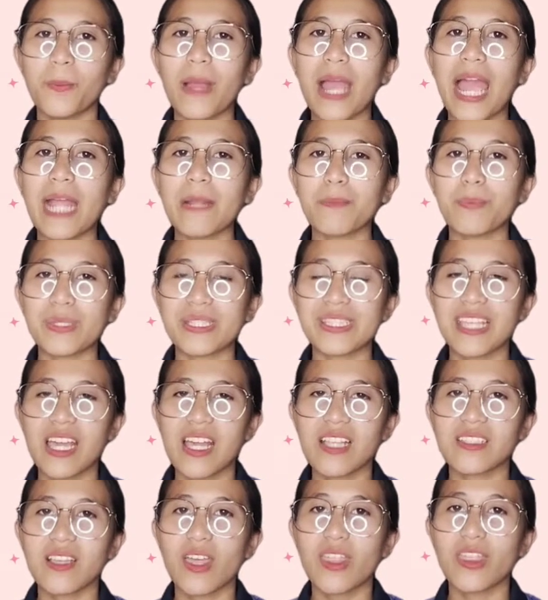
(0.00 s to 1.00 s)
and
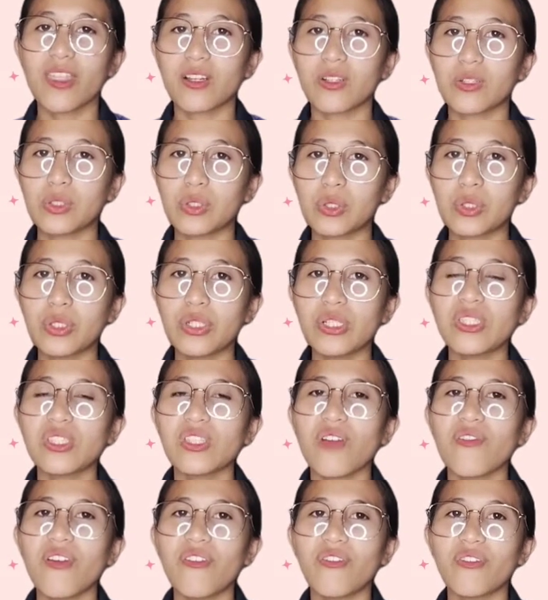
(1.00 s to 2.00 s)
present the contours
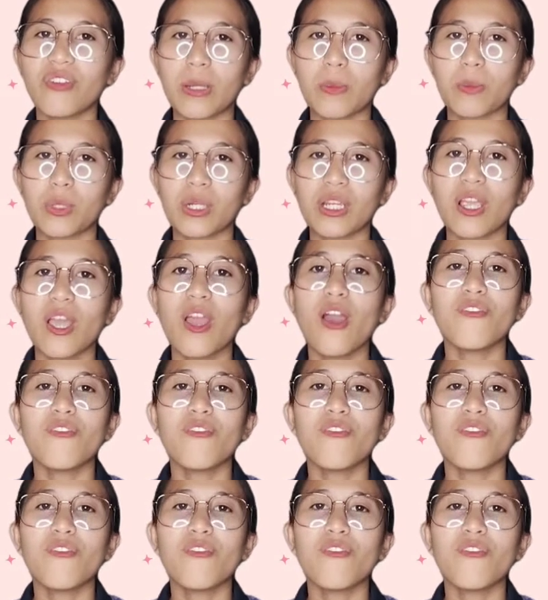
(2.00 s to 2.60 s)
of a framework